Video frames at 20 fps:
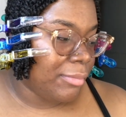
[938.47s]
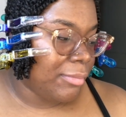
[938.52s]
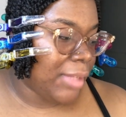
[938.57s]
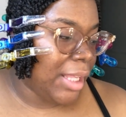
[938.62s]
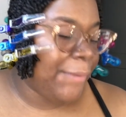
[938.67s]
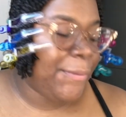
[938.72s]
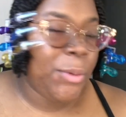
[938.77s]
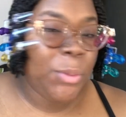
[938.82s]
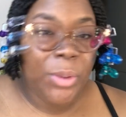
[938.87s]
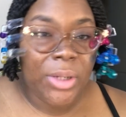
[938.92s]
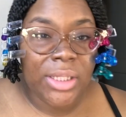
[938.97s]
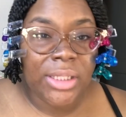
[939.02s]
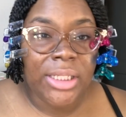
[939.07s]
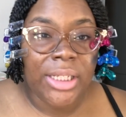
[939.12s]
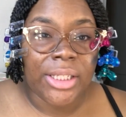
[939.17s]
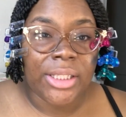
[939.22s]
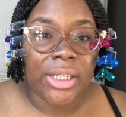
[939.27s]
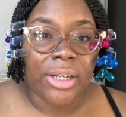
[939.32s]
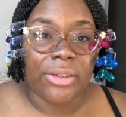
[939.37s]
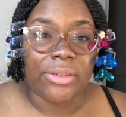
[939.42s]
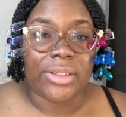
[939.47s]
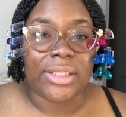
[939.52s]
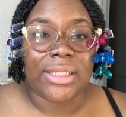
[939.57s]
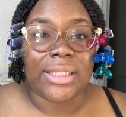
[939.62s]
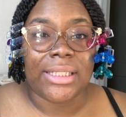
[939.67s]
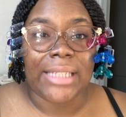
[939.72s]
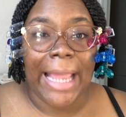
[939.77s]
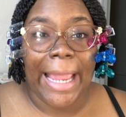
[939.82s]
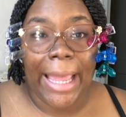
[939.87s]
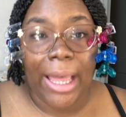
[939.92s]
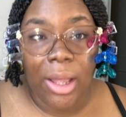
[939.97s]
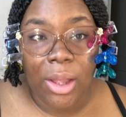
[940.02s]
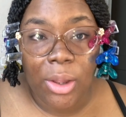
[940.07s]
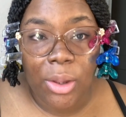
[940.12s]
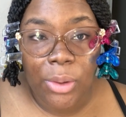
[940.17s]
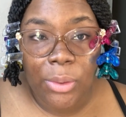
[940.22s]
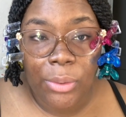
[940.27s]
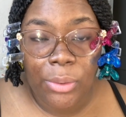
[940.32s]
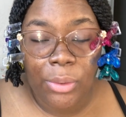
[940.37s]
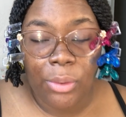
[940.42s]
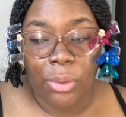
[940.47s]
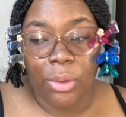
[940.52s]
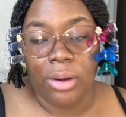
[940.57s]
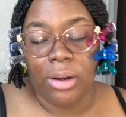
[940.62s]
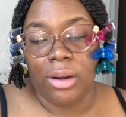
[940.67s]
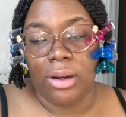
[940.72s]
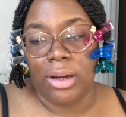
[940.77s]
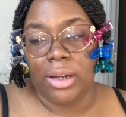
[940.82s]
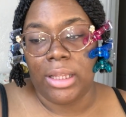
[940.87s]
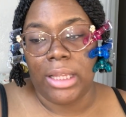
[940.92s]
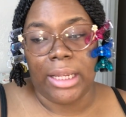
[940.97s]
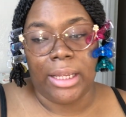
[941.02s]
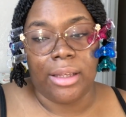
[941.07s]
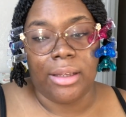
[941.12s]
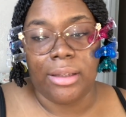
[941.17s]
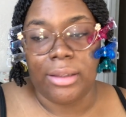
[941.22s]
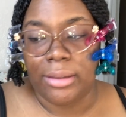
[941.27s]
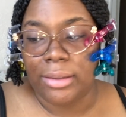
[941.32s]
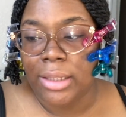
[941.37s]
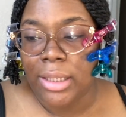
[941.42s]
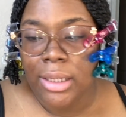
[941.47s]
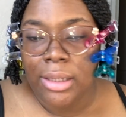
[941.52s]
If you want to see a certain style or like a